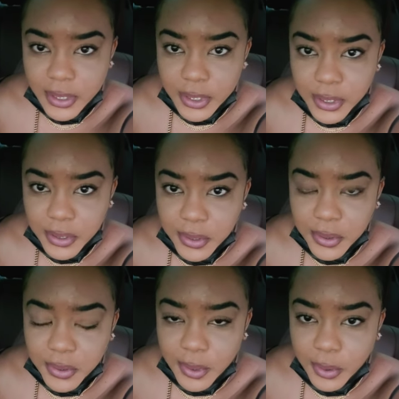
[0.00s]
to
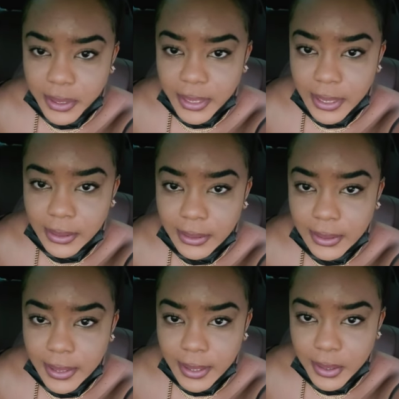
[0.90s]
Coney Island
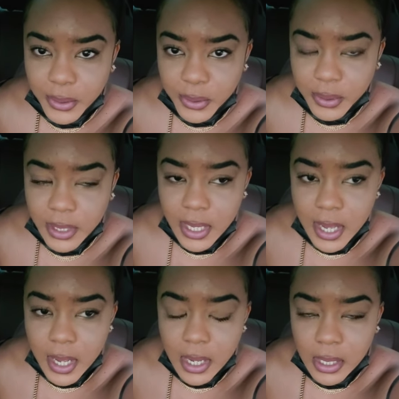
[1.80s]
now.
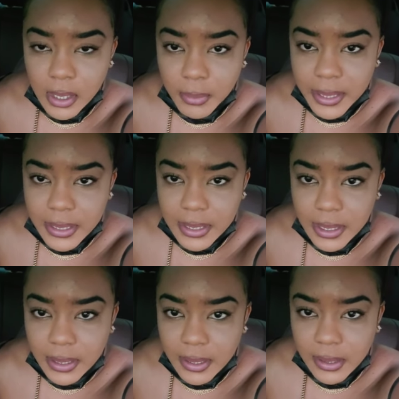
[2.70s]
I see
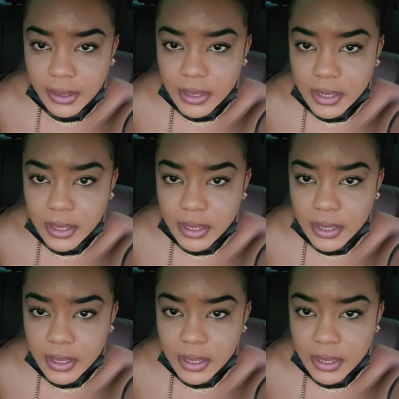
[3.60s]
that they